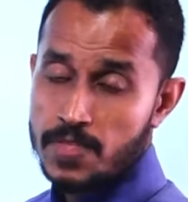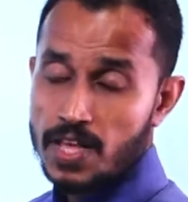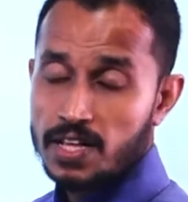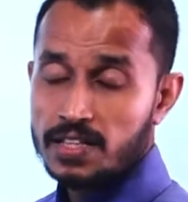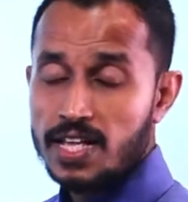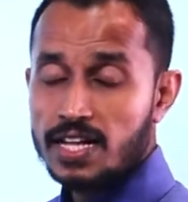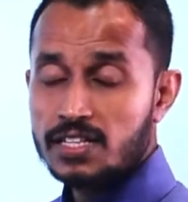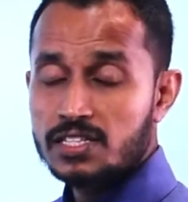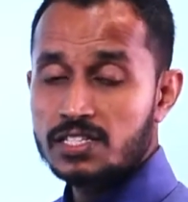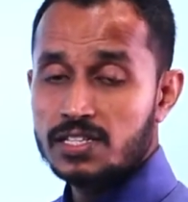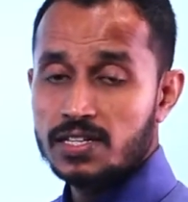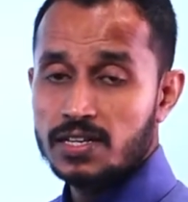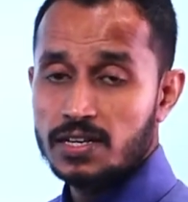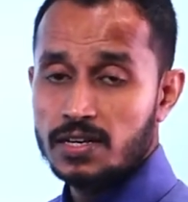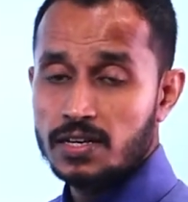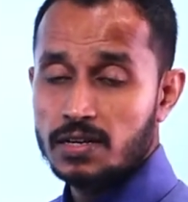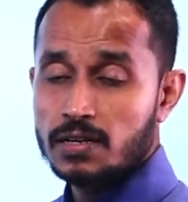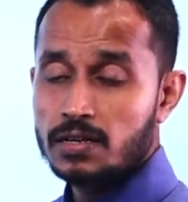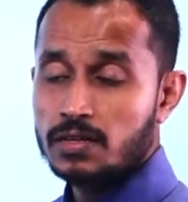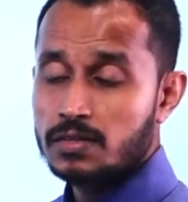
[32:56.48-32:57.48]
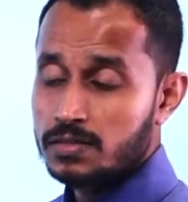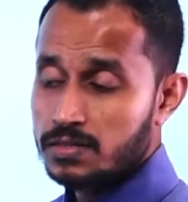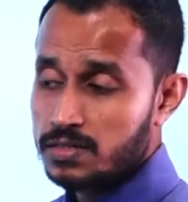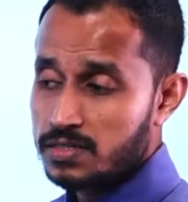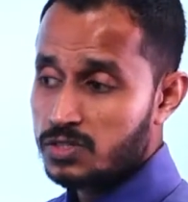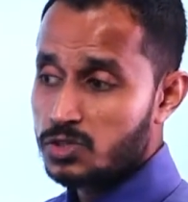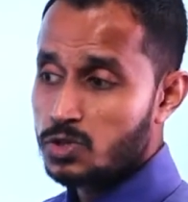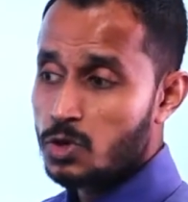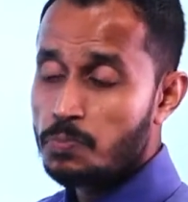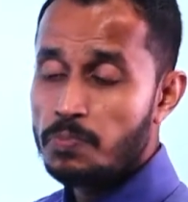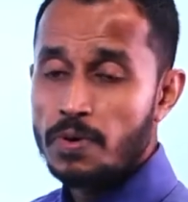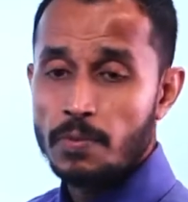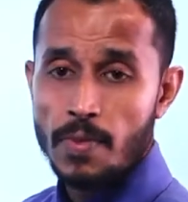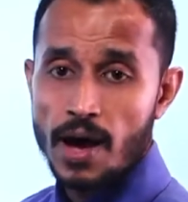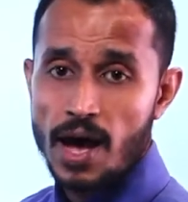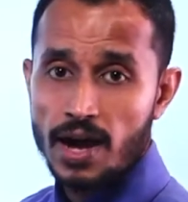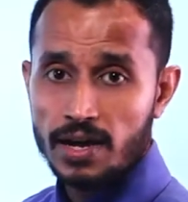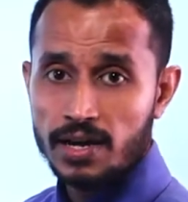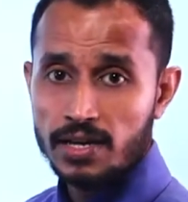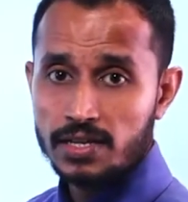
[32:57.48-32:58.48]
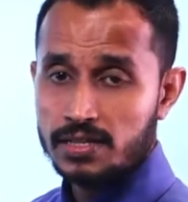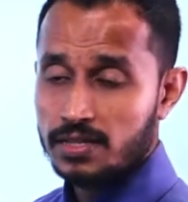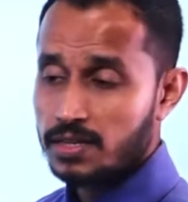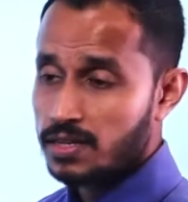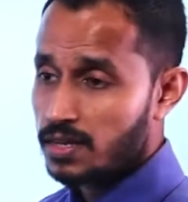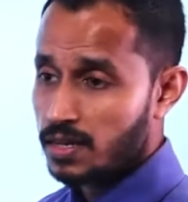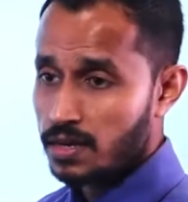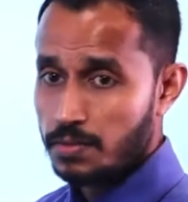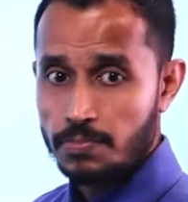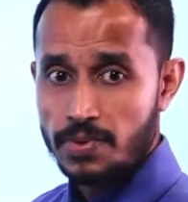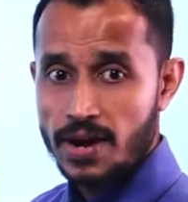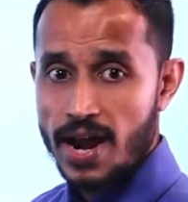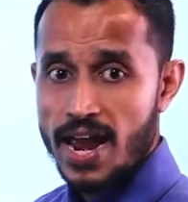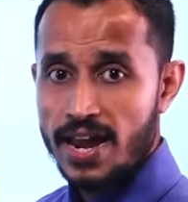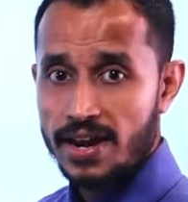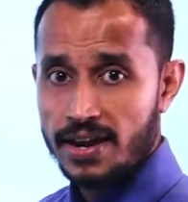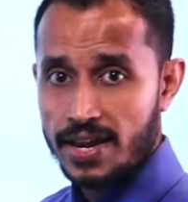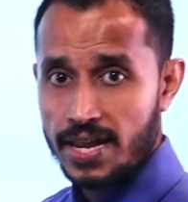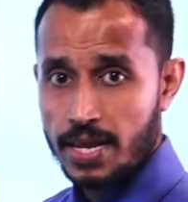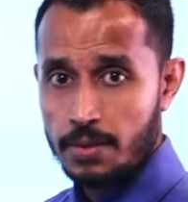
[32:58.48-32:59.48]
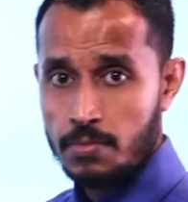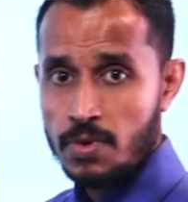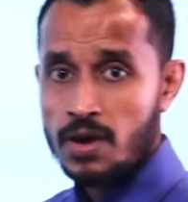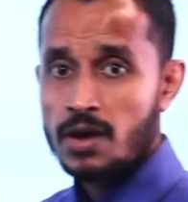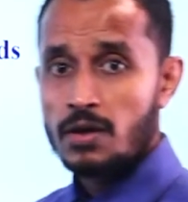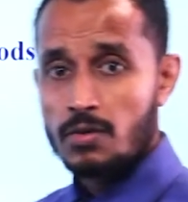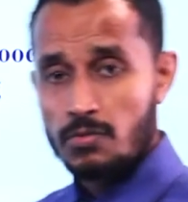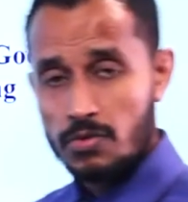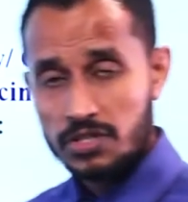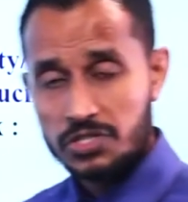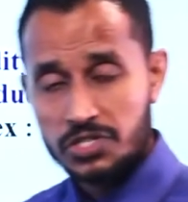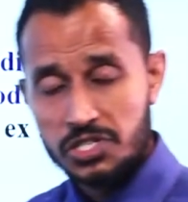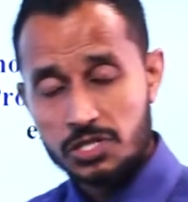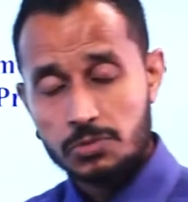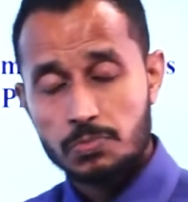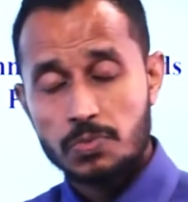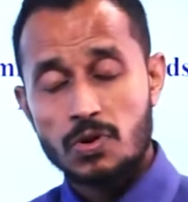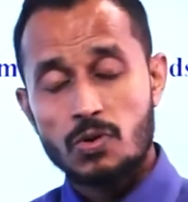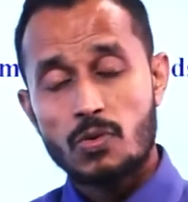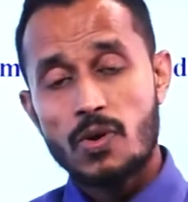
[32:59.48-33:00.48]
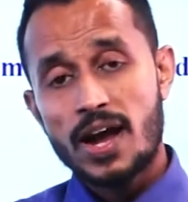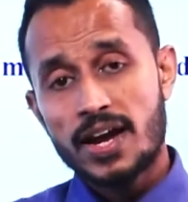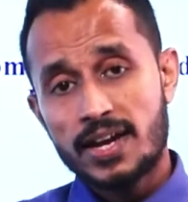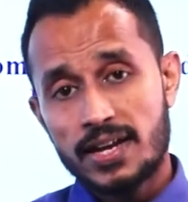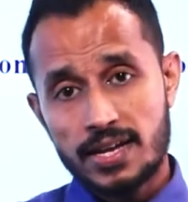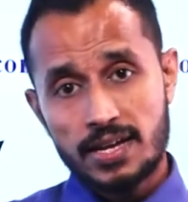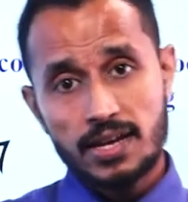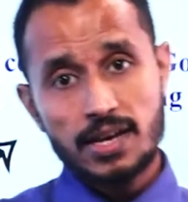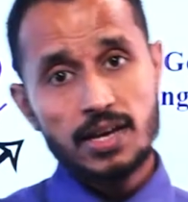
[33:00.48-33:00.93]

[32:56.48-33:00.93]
that's a supermarket, a brand name which is providing